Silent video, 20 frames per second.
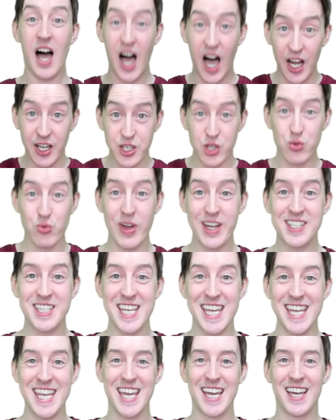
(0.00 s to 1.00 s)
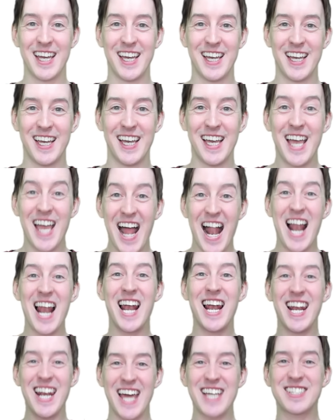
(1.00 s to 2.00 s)
Are you ready?
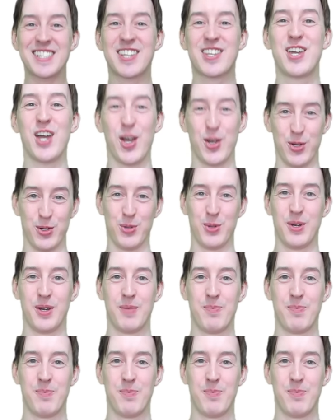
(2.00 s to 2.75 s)
Let's go!